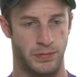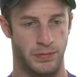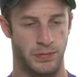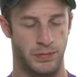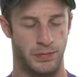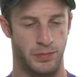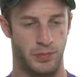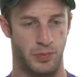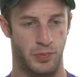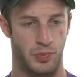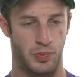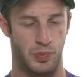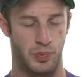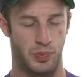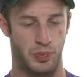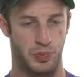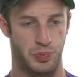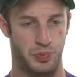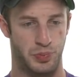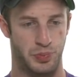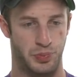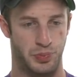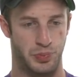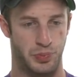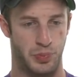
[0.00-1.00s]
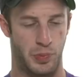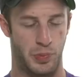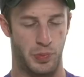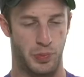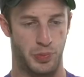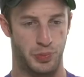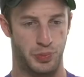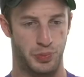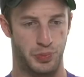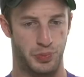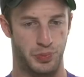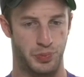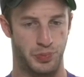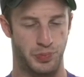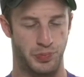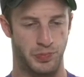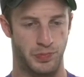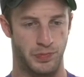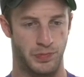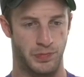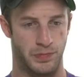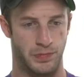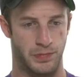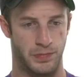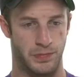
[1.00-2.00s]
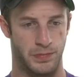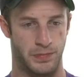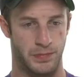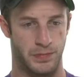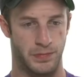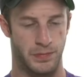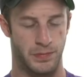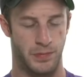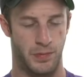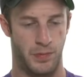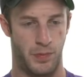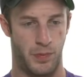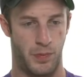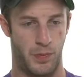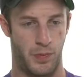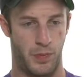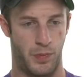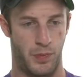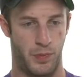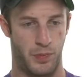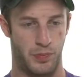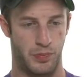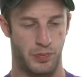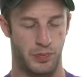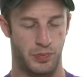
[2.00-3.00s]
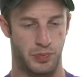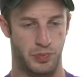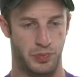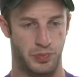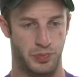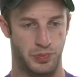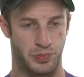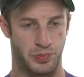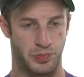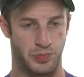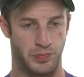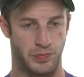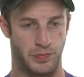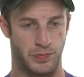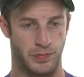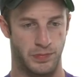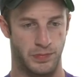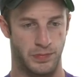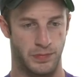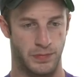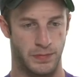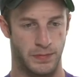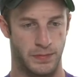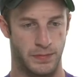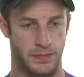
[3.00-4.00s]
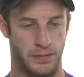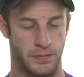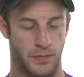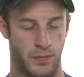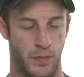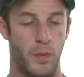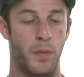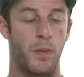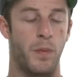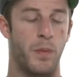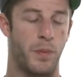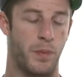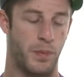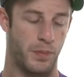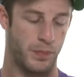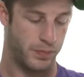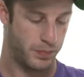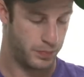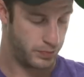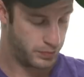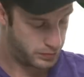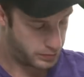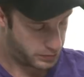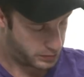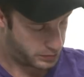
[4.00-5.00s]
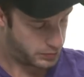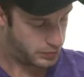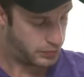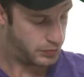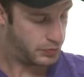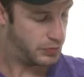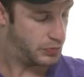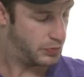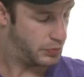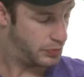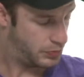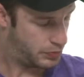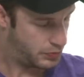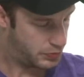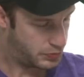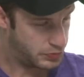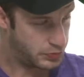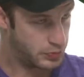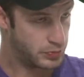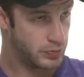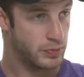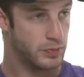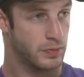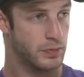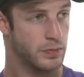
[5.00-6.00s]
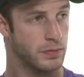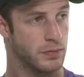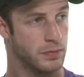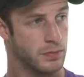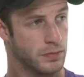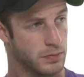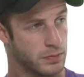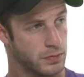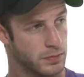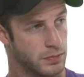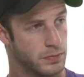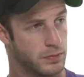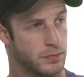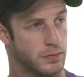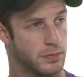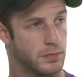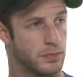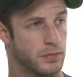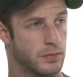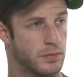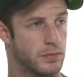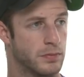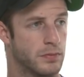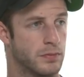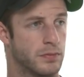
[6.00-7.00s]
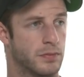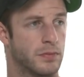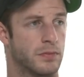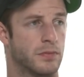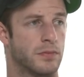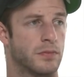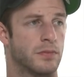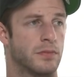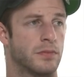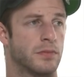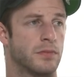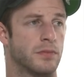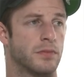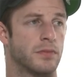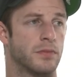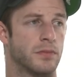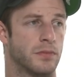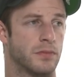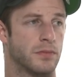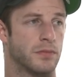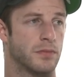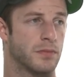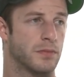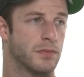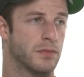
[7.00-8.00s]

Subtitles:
[no speech]